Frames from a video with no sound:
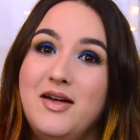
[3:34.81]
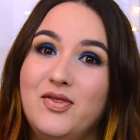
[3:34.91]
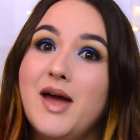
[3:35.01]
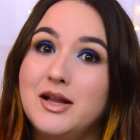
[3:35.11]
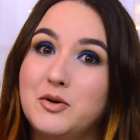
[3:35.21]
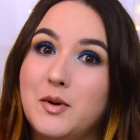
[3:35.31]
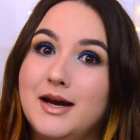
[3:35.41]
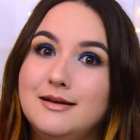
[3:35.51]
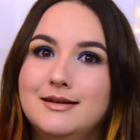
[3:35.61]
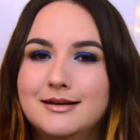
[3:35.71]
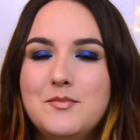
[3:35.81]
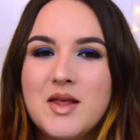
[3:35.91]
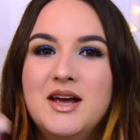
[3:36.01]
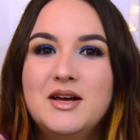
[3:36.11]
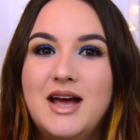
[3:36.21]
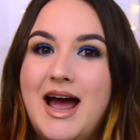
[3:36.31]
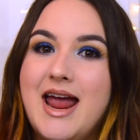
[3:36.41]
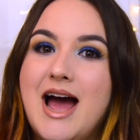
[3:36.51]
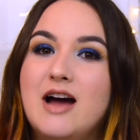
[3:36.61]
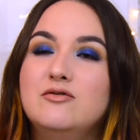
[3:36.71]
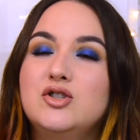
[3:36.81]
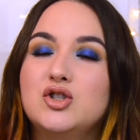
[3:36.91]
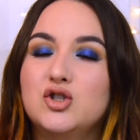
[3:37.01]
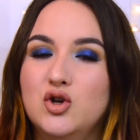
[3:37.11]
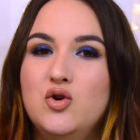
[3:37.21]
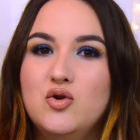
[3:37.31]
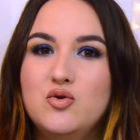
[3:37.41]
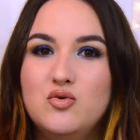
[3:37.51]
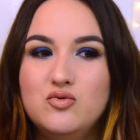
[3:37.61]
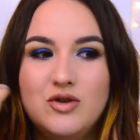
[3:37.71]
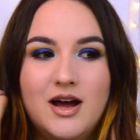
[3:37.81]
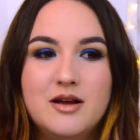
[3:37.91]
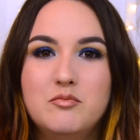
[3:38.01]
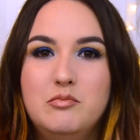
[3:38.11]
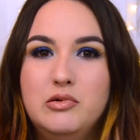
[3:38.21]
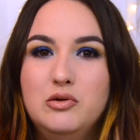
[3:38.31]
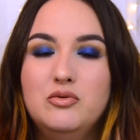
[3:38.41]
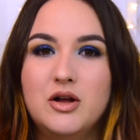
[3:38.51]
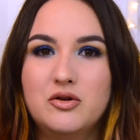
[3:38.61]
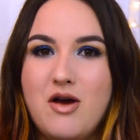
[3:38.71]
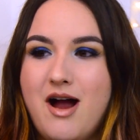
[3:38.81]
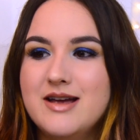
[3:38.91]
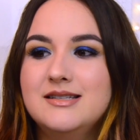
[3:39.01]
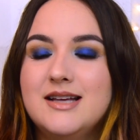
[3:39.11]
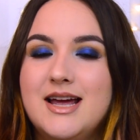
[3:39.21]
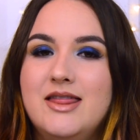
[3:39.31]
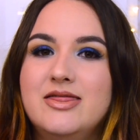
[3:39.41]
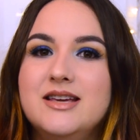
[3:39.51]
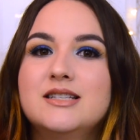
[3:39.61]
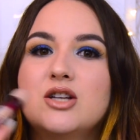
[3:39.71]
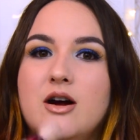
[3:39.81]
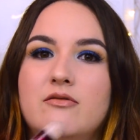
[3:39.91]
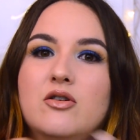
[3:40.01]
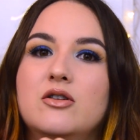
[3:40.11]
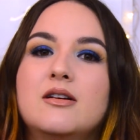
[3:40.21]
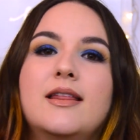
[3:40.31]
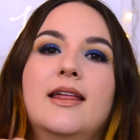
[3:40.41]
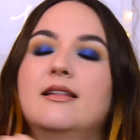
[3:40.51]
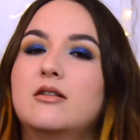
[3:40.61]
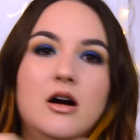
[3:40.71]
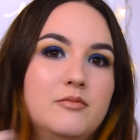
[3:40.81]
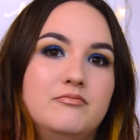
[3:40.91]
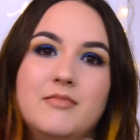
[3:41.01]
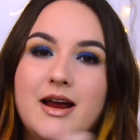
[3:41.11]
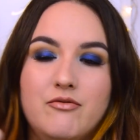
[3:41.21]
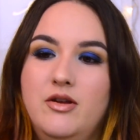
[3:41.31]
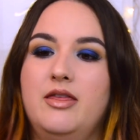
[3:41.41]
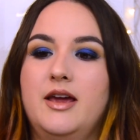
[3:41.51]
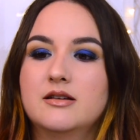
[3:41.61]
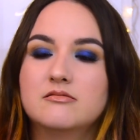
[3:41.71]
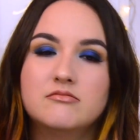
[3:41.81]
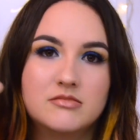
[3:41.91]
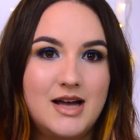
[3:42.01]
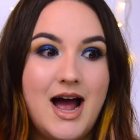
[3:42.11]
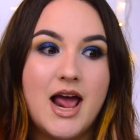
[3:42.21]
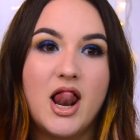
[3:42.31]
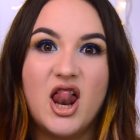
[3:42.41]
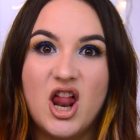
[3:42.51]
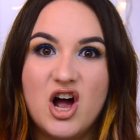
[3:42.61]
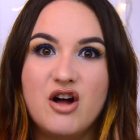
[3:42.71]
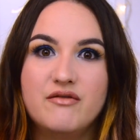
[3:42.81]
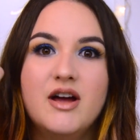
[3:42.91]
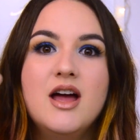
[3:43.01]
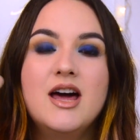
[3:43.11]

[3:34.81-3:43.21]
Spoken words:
that great, I have so like blue under eyes, and this cover up everything. I love